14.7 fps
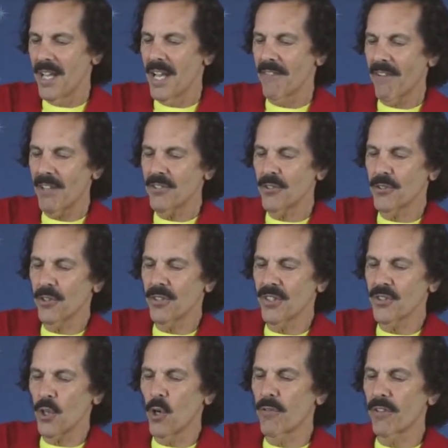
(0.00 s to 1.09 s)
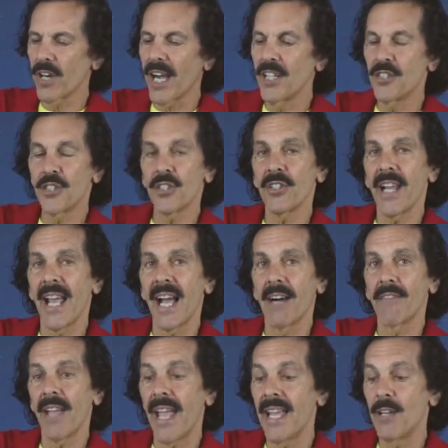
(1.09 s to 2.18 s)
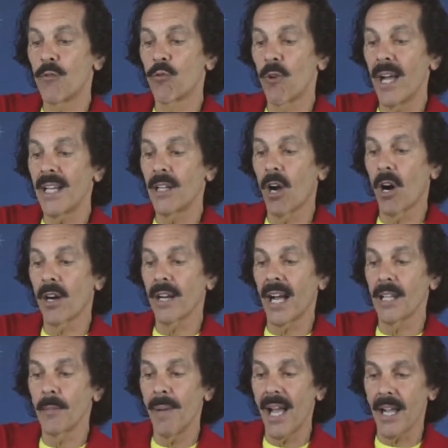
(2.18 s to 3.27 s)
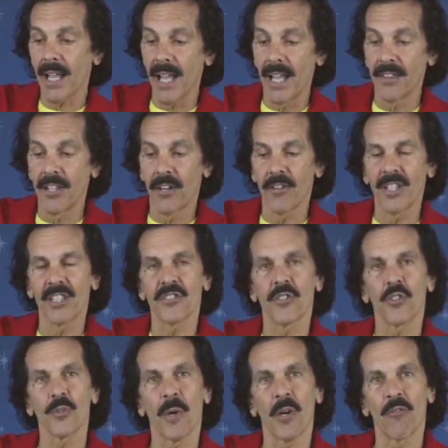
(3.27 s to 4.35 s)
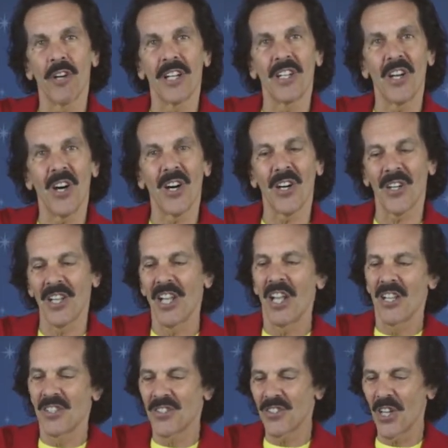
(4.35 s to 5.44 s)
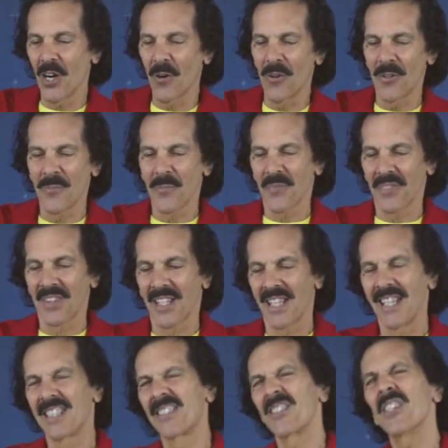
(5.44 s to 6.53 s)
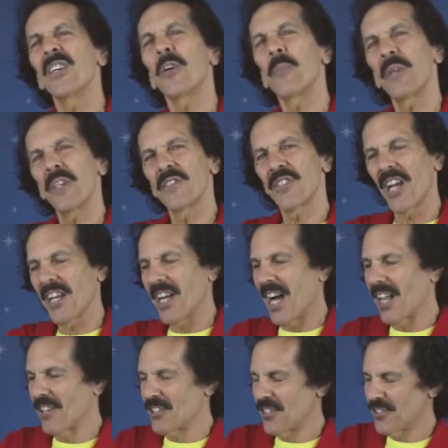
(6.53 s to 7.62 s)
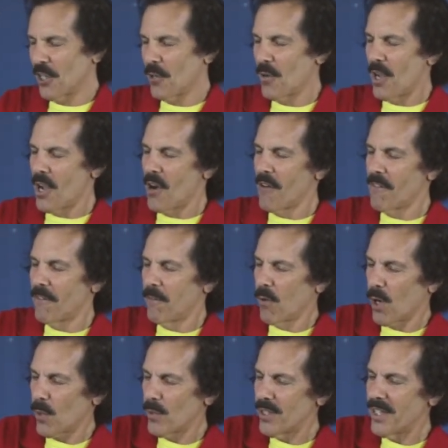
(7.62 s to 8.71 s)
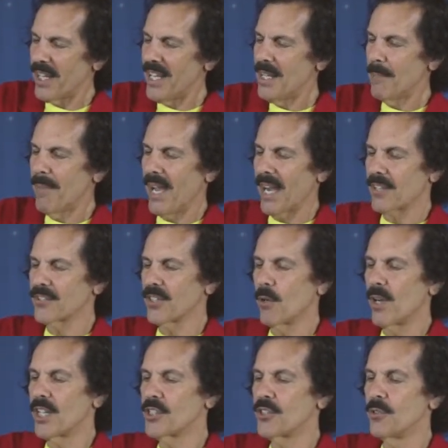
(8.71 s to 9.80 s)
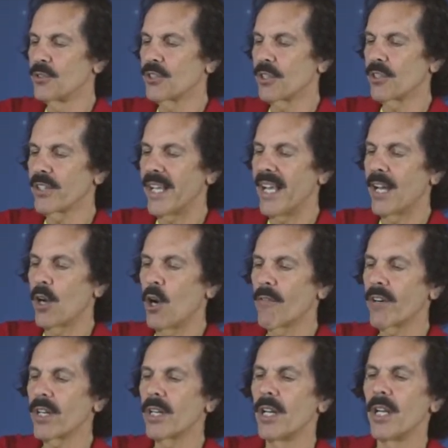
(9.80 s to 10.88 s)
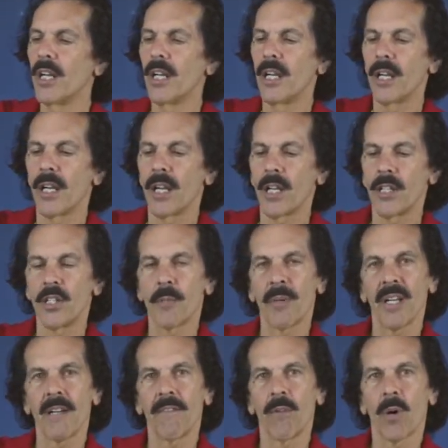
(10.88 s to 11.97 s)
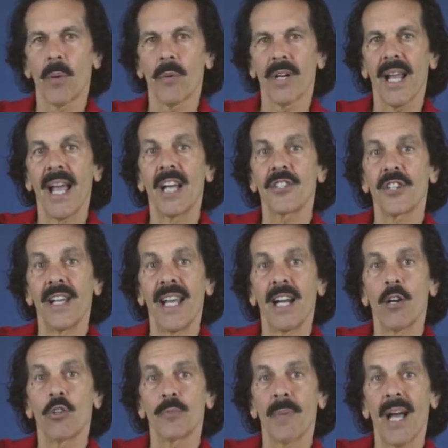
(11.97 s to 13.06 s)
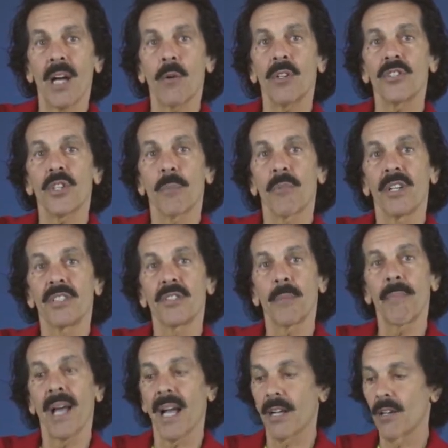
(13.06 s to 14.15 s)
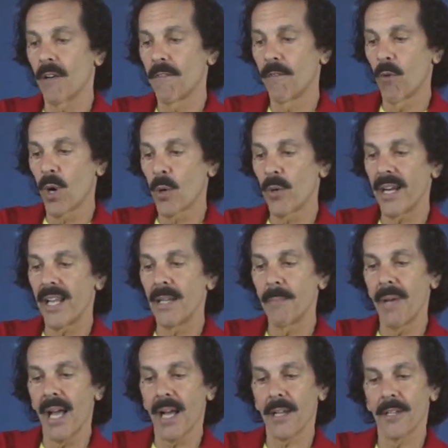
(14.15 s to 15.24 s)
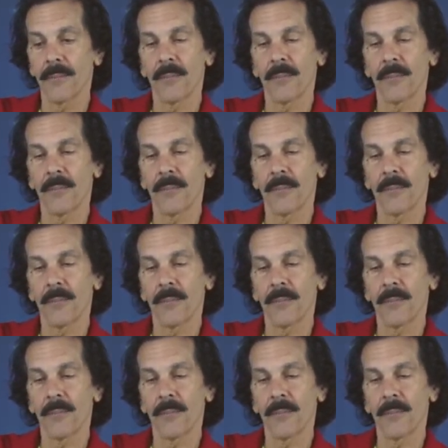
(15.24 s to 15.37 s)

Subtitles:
If I turn this over, I should have a red card on the back, and there it is, there's my red card. So, it's a little bit of psychology. So, forward and back. So, as you turn the hand over, you bring it forward. As your hand goes backwards, it brings it back. Forward and back.